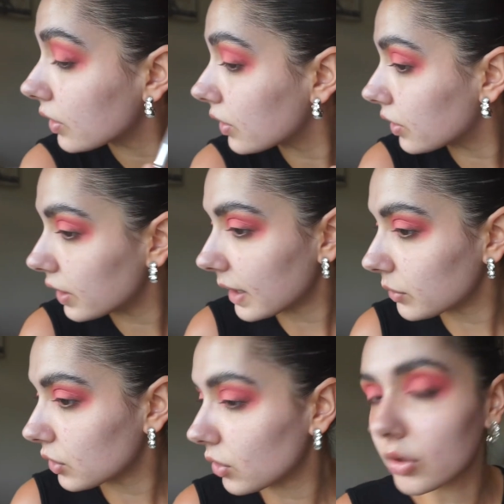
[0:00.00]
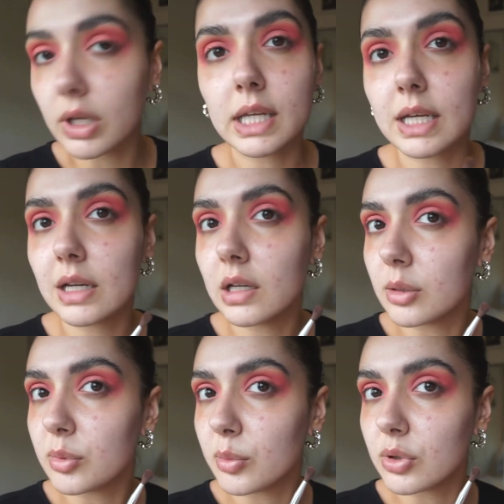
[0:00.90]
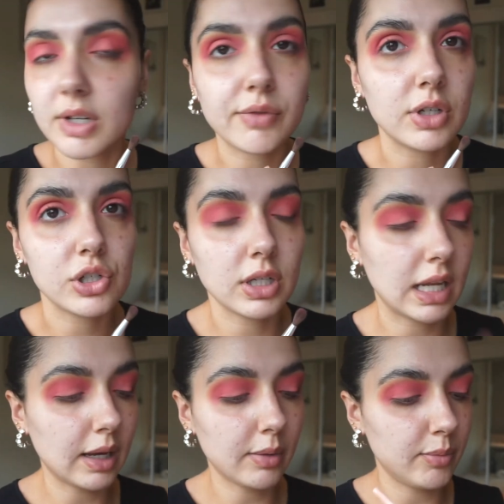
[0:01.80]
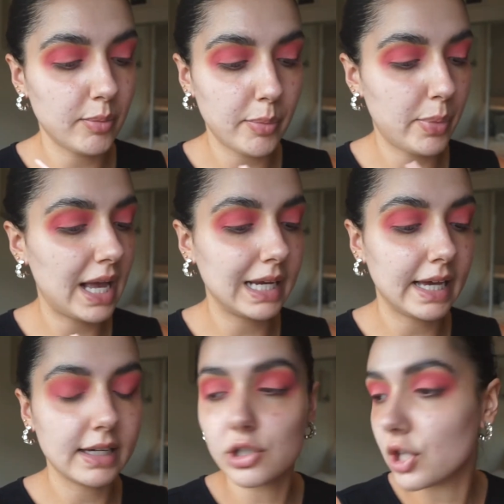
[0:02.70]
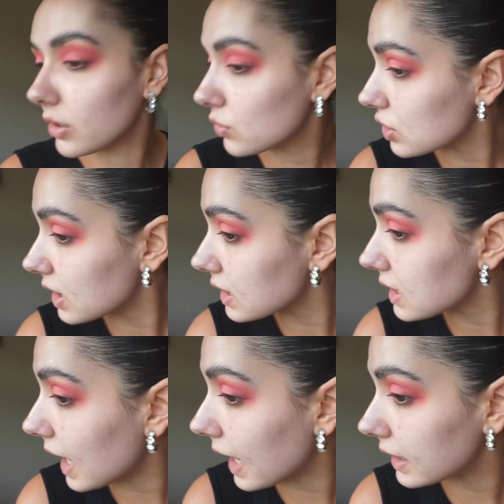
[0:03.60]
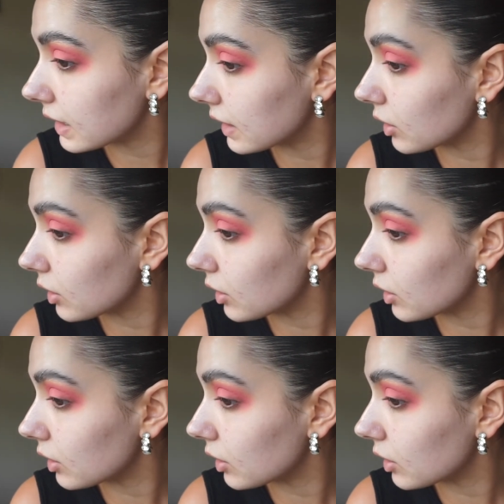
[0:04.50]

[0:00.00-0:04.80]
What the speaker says: the outer corner and add a little bit more definition, like barely any shadow, just a tiny little